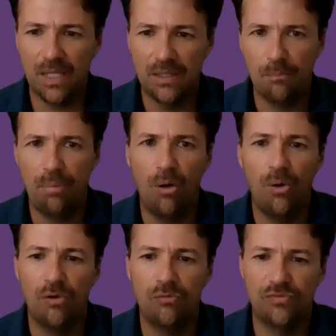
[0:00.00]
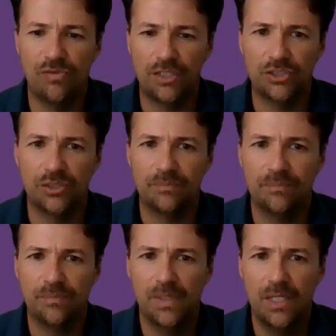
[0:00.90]
the power of reflection.
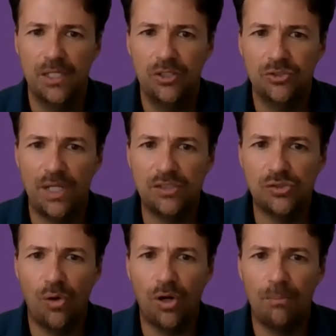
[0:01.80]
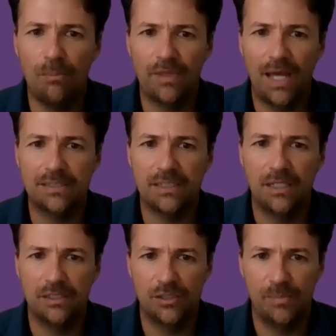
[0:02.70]
So let's talk about that a little